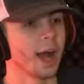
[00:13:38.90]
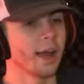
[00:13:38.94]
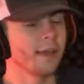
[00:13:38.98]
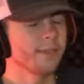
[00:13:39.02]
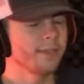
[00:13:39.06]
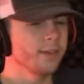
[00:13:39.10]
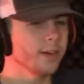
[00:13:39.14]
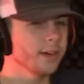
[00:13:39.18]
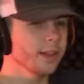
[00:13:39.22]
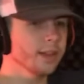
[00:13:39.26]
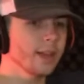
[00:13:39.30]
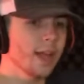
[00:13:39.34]

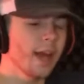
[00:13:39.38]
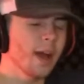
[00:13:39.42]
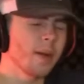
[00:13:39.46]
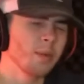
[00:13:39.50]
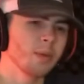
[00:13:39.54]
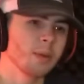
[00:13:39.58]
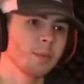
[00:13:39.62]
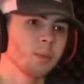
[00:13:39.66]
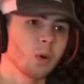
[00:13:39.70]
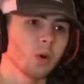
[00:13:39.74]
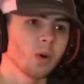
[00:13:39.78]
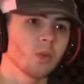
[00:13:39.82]
feel like that
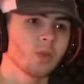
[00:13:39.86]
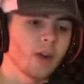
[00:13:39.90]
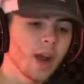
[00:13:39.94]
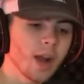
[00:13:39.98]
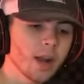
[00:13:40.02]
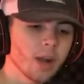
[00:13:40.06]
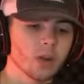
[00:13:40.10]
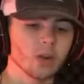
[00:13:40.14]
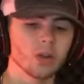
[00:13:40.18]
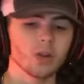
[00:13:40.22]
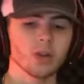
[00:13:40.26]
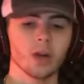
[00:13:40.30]
went more
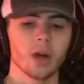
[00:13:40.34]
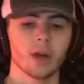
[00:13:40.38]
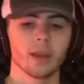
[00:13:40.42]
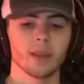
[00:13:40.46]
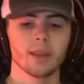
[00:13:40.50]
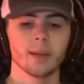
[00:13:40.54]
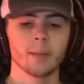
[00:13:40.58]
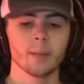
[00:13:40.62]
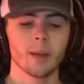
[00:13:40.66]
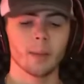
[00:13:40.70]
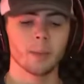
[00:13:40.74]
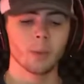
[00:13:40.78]
viral
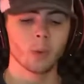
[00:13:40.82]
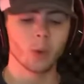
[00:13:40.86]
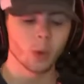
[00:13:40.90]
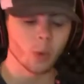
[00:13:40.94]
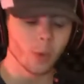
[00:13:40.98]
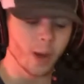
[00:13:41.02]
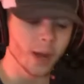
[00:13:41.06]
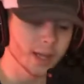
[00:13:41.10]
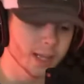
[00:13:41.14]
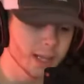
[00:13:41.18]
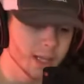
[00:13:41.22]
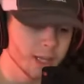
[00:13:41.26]
than my boy
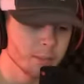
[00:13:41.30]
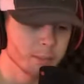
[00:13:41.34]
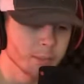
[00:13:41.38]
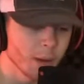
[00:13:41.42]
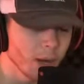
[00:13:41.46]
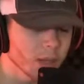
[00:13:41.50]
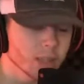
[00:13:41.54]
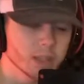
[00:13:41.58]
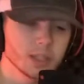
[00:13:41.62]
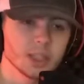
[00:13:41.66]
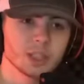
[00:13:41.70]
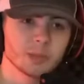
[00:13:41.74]
Joaquin
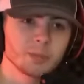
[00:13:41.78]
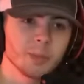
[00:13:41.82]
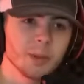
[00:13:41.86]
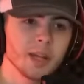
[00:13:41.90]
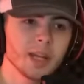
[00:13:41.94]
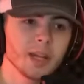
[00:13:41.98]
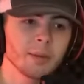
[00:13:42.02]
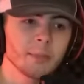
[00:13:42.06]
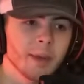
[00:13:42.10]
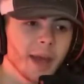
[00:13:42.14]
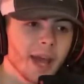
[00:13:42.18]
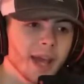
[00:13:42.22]
Buckley's
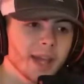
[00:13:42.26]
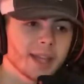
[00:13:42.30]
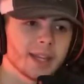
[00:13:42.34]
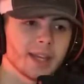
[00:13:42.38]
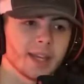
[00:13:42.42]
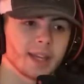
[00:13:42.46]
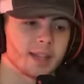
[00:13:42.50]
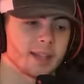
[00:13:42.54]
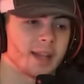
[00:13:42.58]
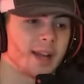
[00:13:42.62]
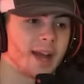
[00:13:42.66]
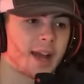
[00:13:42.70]
spinning back
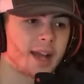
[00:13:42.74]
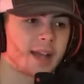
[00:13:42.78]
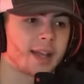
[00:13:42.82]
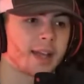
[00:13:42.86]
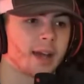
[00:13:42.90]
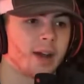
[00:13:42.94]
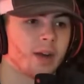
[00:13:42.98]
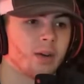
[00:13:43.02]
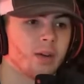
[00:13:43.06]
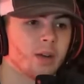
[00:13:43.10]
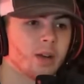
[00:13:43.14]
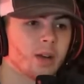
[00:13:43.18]
kick
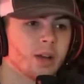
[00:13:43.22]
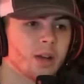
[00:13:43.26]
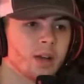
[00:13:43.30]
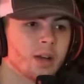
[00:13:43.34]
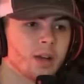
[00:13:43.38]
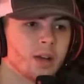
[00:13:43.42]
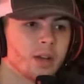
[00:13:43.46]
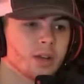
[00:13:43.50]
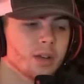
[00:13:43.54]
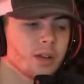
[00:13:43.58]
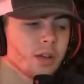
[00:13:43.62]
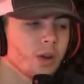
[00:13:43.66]
knockout.
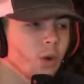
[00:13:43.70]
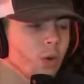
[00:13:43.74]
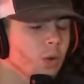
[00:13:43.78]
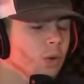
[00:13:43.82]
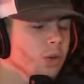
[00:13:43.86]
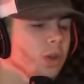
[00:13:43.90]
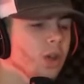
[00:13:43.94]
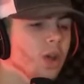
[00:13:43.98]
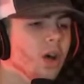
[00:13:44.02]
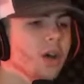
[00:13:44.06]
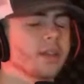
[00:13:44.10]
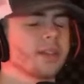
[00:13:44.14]
No
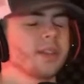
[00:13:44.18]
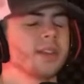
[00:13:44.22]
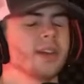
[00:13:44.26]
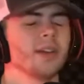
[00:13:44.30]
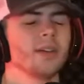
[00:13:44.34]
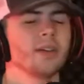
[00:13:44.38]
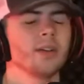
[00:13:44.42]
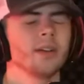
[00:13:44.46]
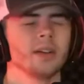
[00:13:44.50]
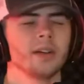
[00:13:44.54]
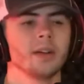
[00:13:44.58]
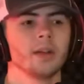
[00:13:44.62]
look,
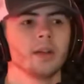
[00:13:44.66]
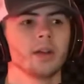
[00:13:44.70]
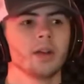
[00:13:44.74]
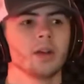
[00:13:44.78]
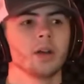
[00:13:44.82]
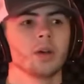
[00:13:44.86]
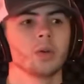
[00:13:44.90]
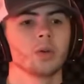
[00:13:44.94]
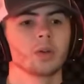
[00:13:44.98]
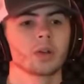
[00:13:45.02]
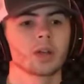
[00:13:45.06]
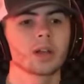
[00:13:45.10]
dude.
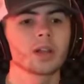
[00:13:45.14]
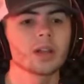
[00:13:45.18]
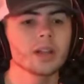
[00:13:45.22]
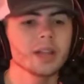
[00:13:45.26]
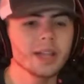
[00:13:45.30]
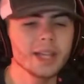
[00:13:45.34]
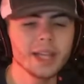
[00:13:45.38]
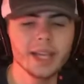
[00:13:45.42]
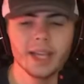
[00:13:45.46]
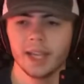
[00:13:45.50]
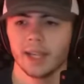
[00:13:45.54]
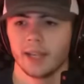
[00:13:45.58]

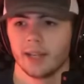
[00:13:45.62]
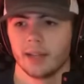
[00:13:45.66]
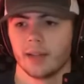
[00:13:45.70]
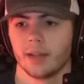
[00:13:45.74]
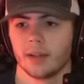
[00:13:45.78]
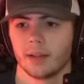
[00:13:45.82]
Clean.